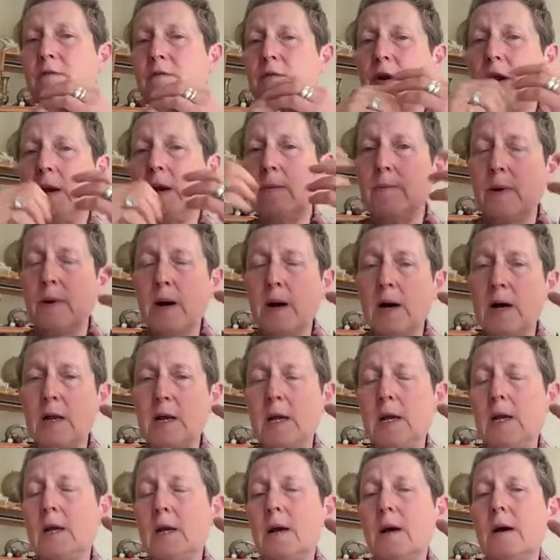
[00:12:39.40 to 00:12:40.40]

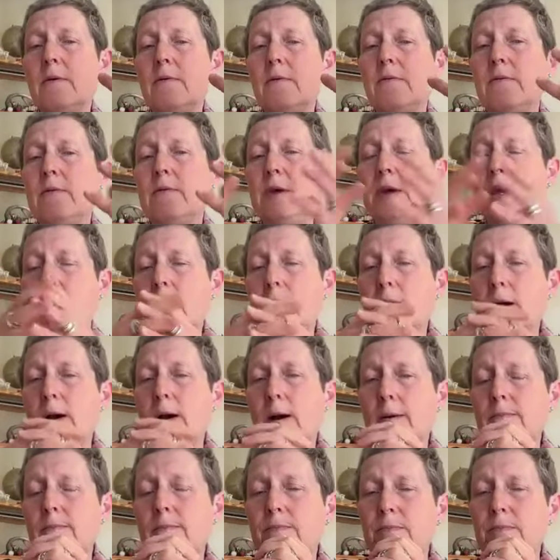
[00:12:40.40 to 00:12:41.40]
everybody,
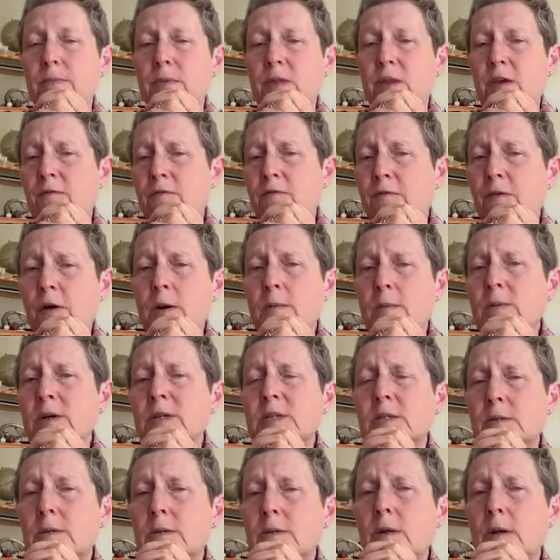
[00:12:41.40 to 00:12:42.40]
the
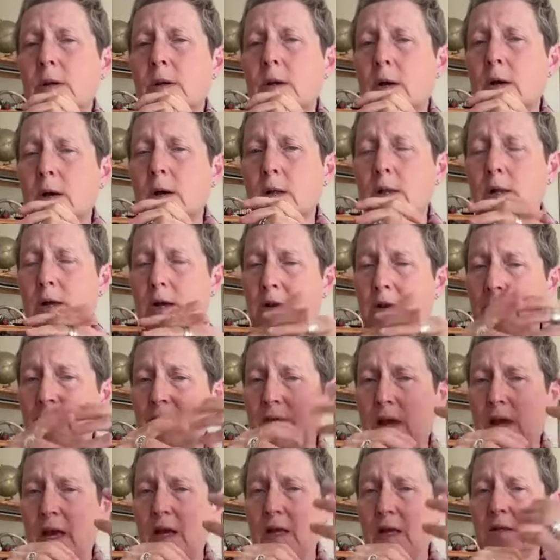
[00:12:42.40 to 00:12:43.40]
pharmaceutical
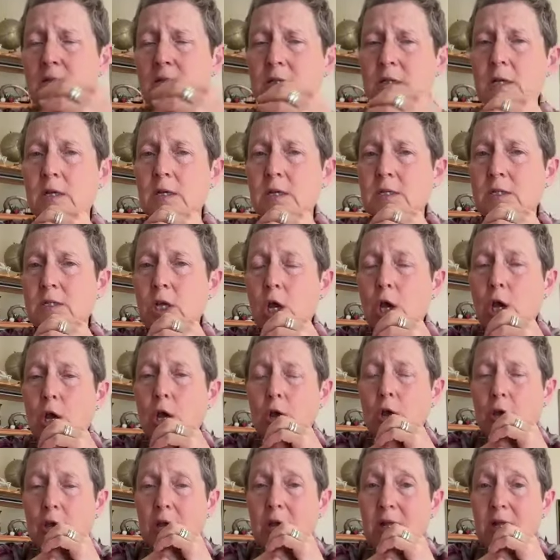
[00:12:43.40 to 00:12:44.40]
advances
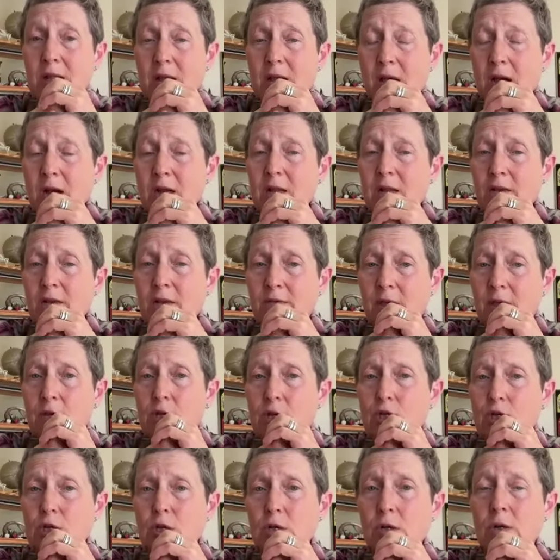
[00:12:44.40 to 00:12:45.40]
in
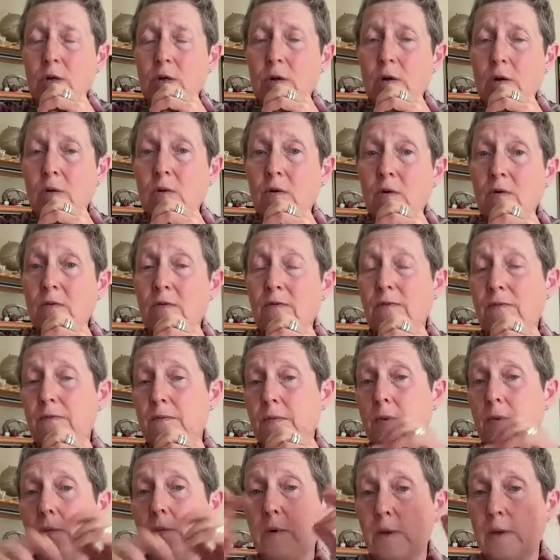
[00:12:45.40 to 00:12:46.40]
activation of
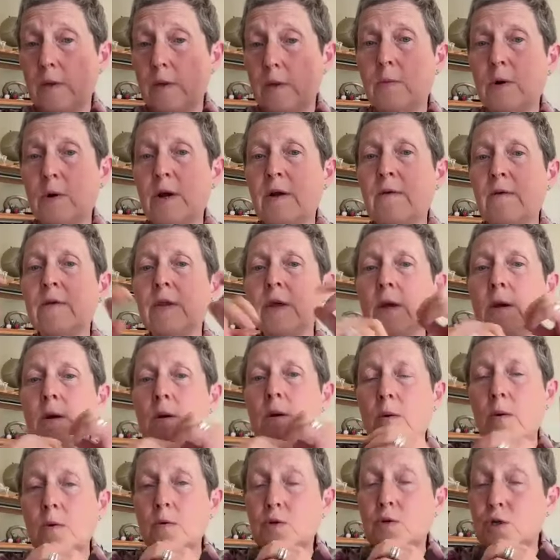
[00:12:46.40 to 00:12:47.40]
whatever they
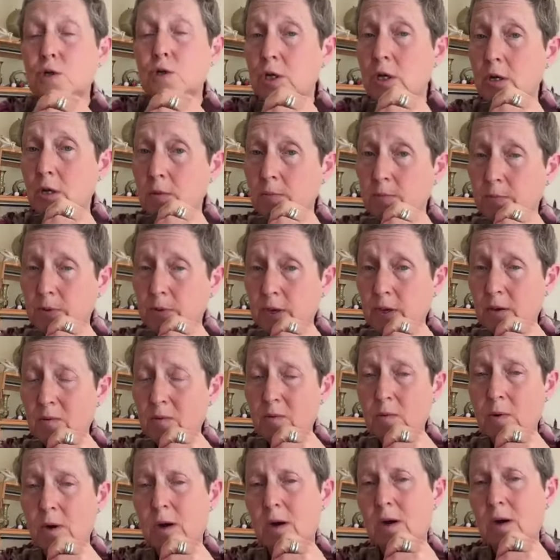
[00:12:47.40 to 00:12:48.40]
call
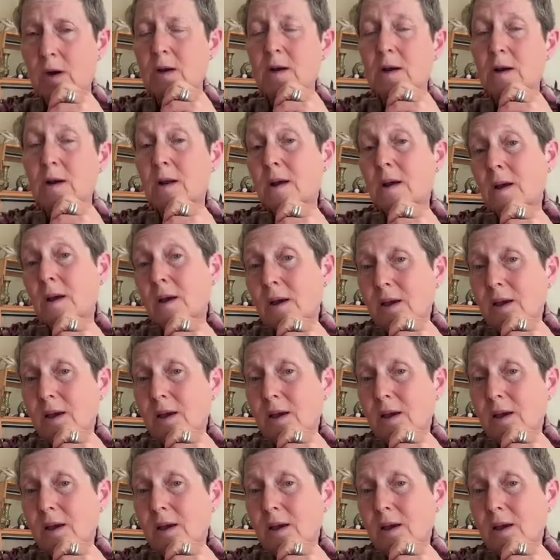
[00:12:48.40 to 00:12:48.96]
GLP-1. In